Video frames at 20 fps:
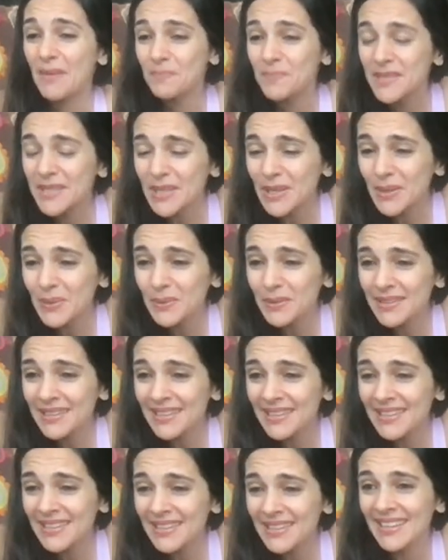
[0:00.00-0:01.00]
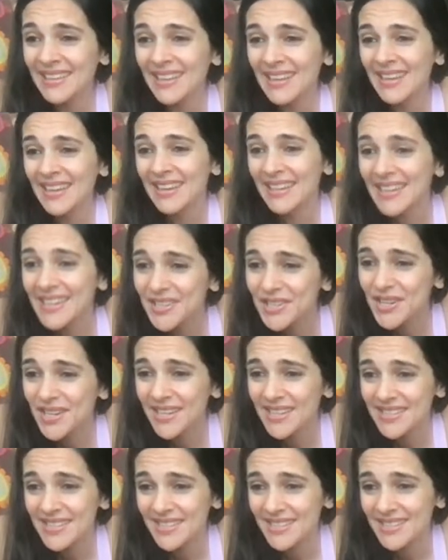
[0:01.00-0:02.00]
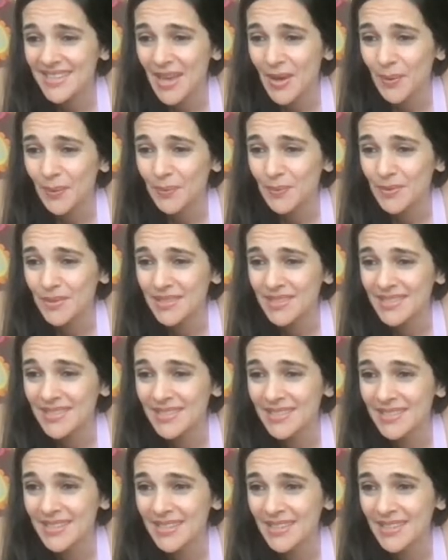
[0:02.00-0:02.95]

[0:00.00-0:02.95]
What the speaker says: absolutely cliched as it sounds,